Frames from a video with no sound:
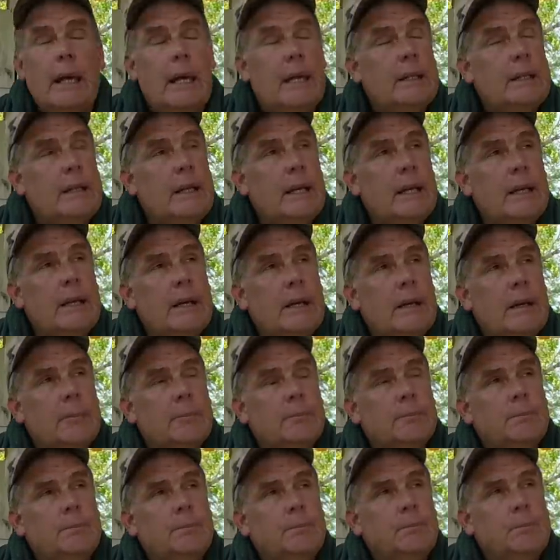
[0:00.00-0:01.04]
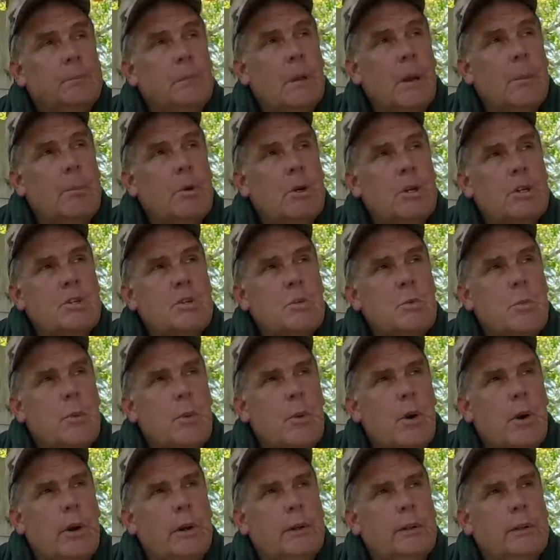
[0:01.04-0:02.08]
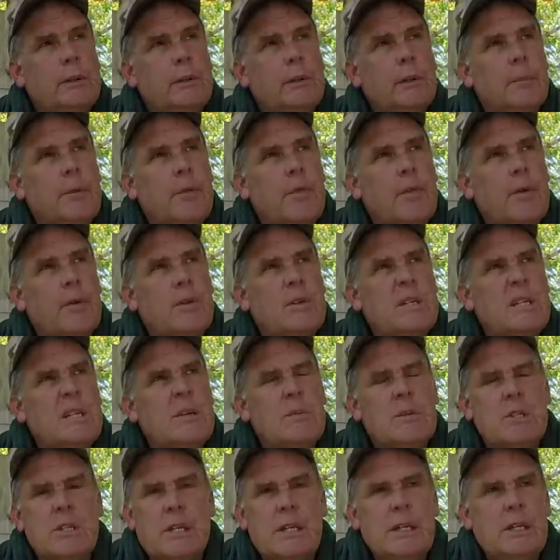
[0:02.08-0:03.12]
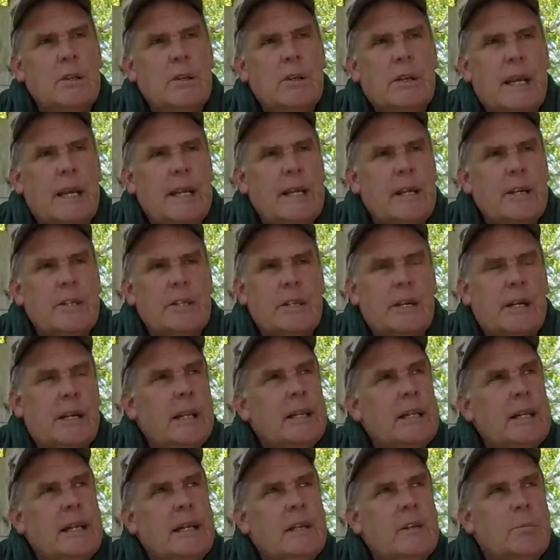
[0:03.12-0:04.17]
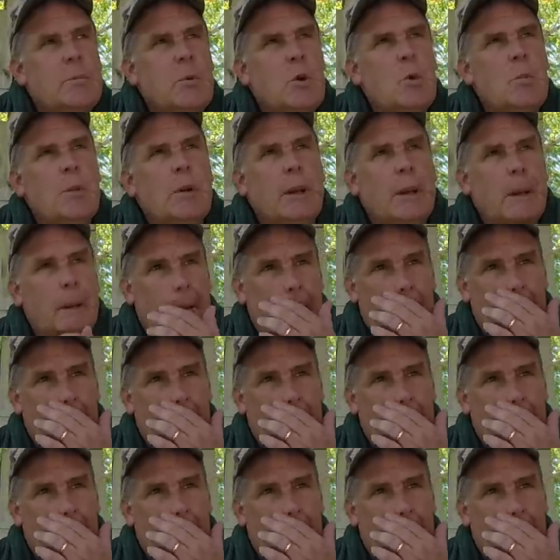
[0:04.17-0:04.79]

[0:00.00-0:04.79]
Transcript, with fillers: And then um, I put a super on number thirteen, which I didn't look at yesterday. That thing is booming.